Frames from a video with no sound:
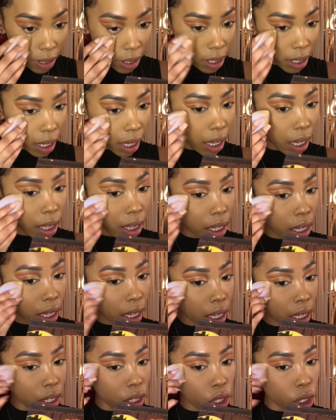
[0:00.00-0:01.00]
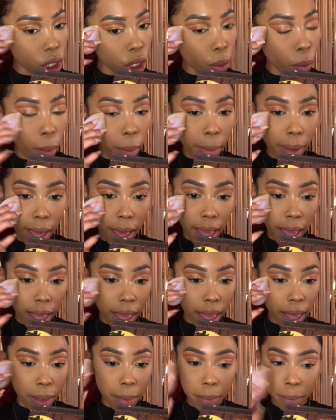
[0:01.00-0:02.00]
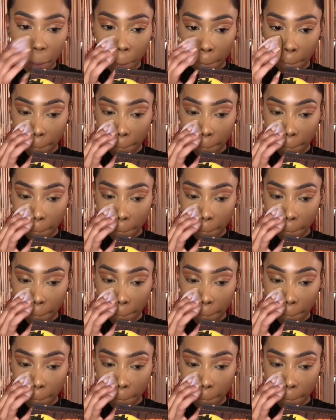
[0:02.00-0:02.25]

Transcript: skin looking so mom.